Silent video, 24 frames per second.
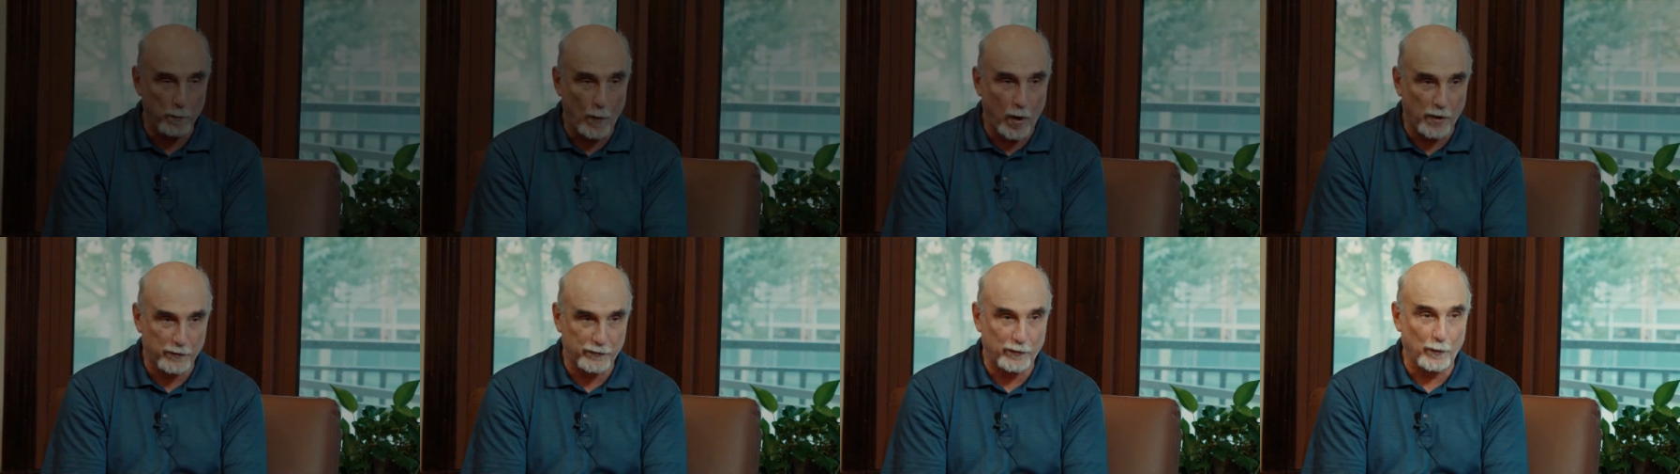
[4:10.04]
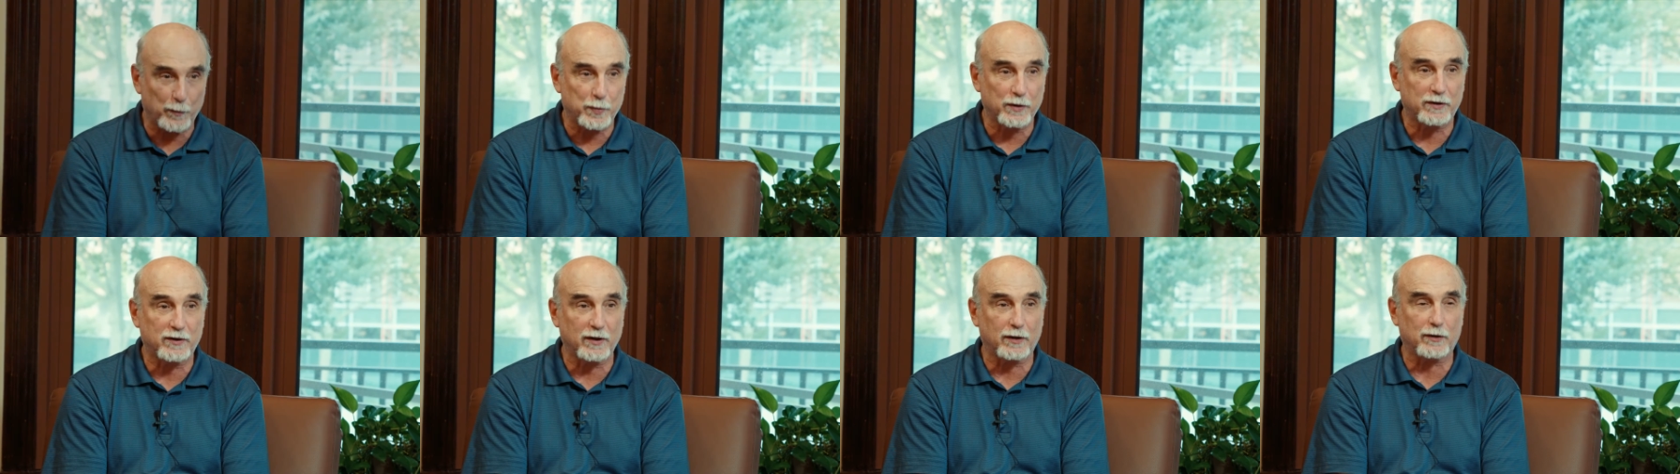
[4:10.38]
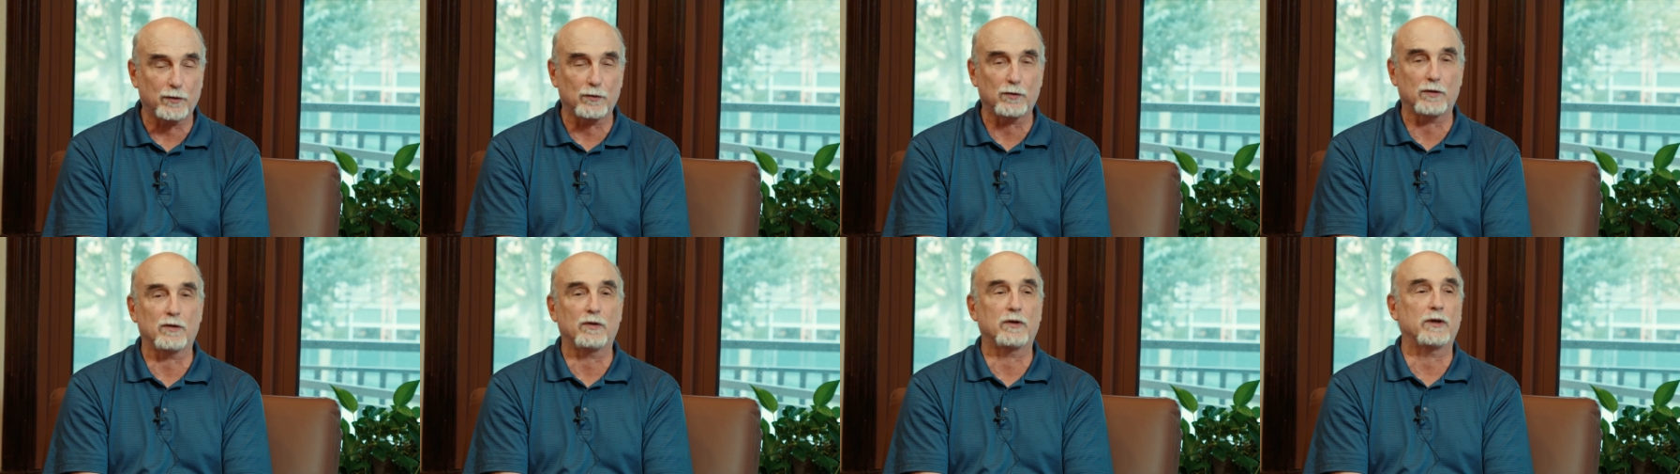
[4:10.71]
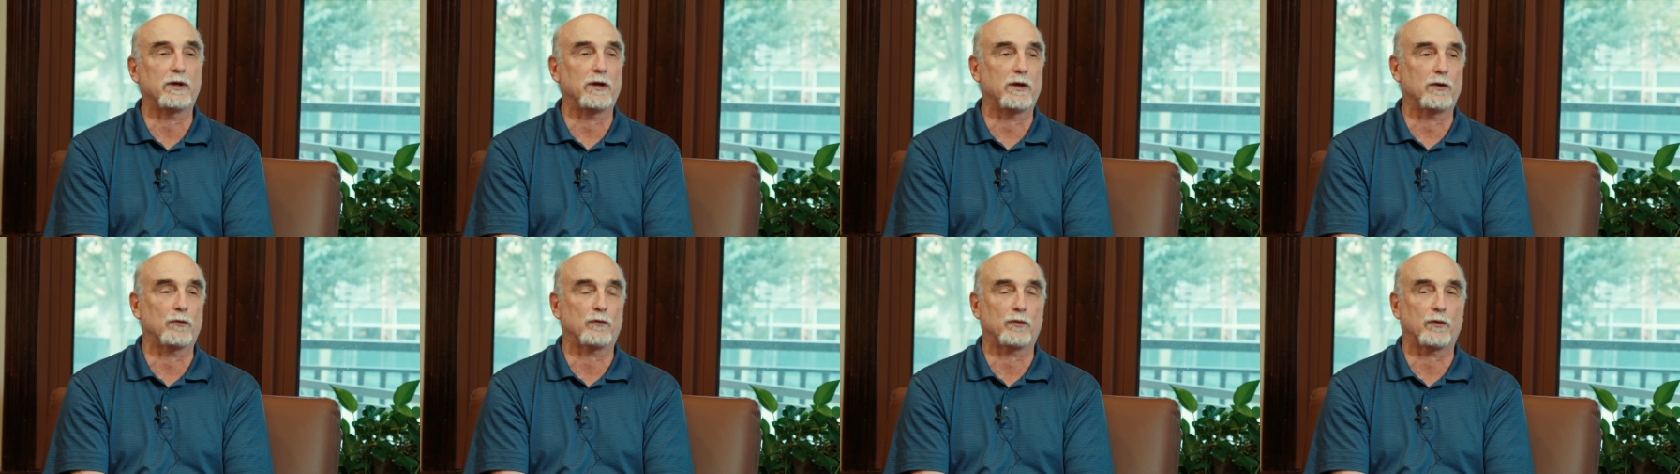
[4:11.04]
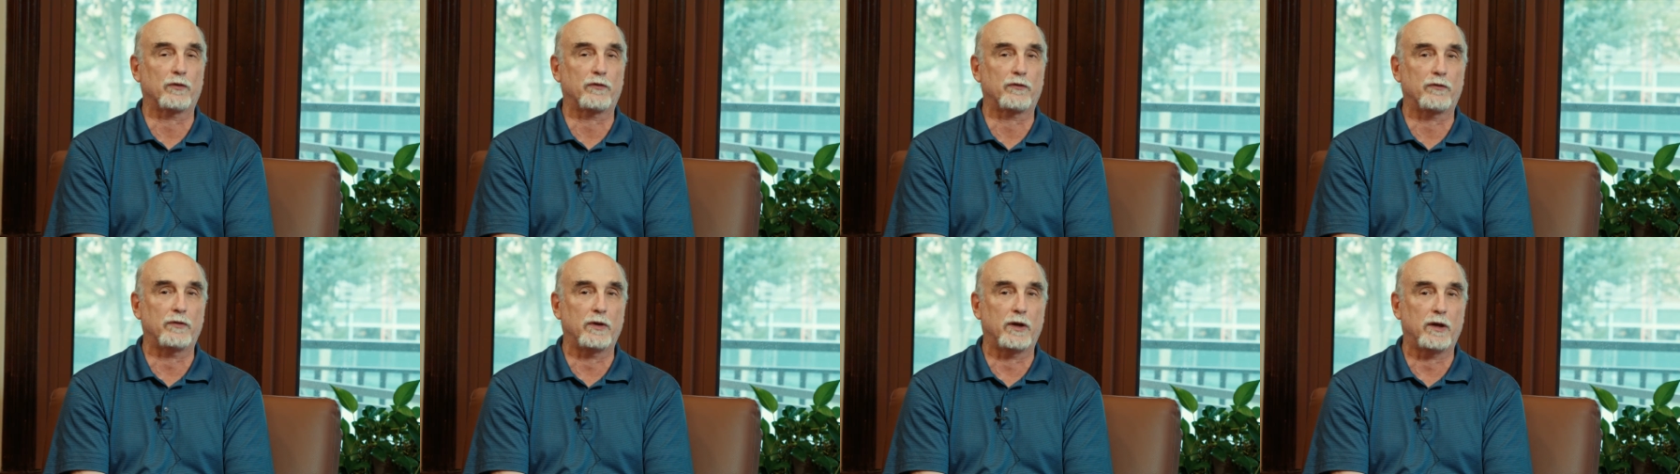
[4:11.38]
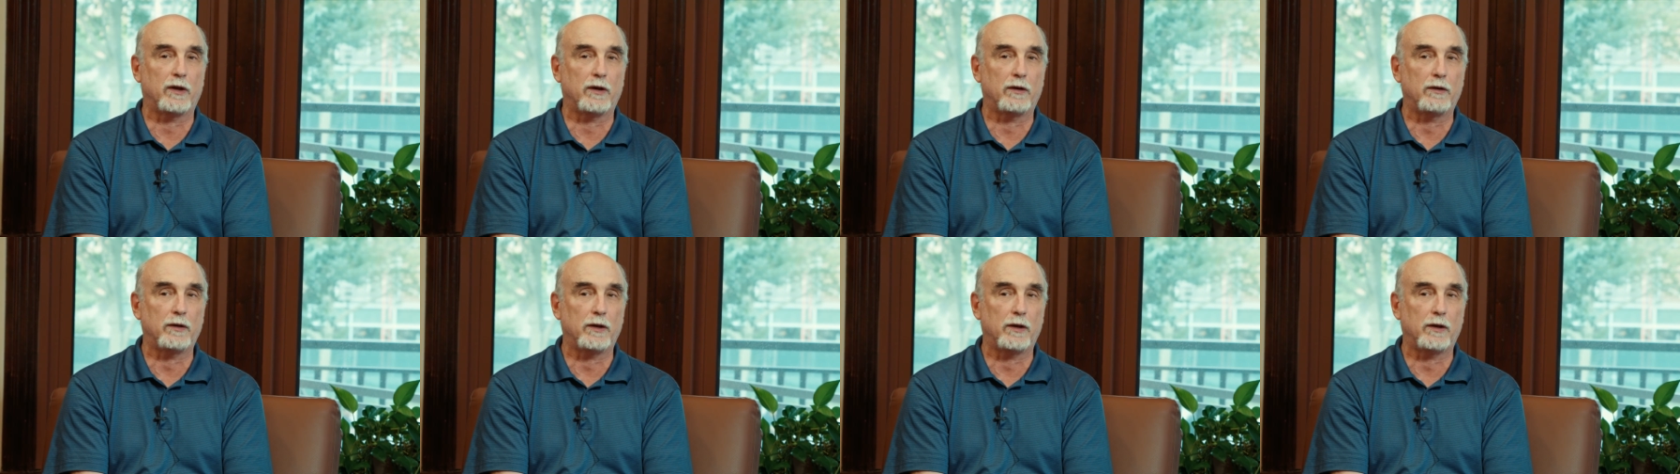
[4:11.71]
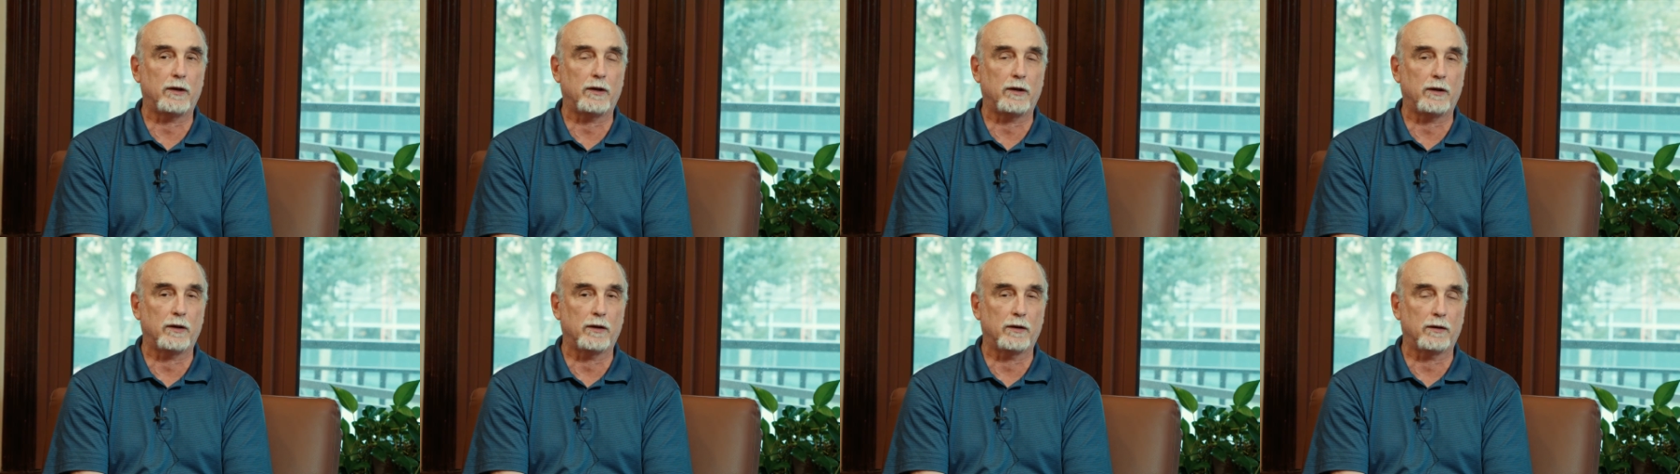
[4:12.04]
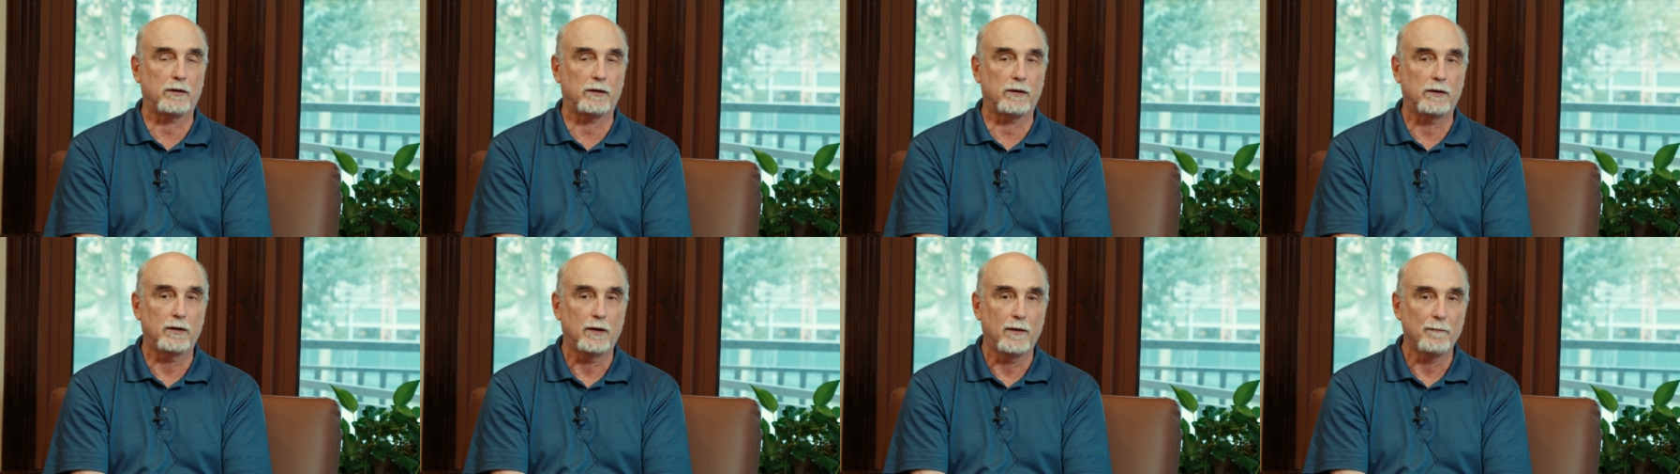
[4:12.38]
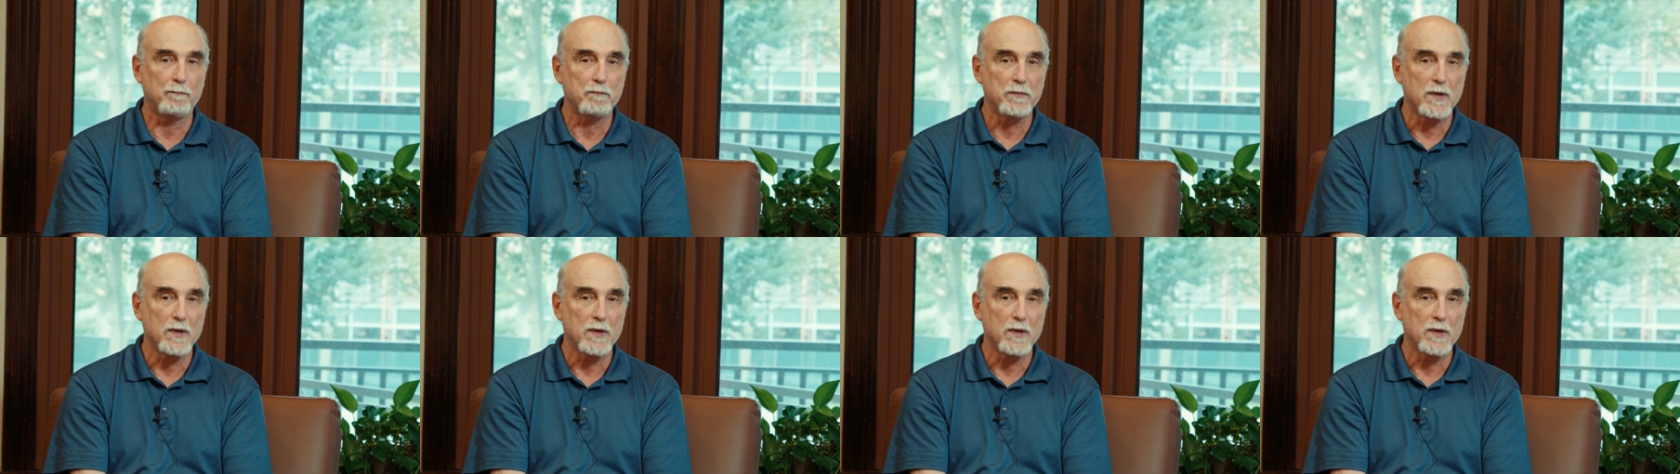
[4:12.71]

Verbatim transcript: Also particularly interested in